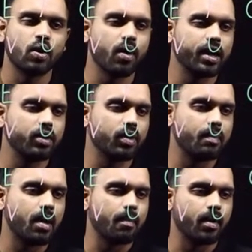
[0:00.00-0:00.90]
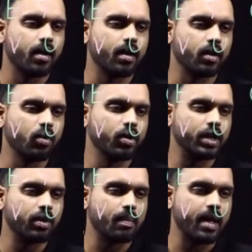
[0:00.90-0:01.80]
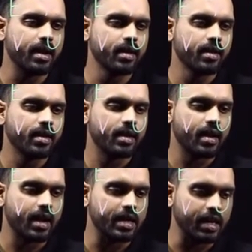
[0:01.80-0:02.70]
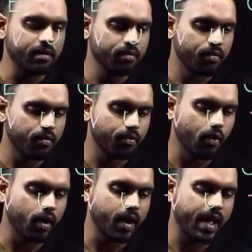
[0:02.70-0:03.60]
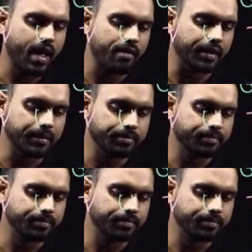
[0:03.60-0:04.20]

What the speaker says: going to remain 19 forever.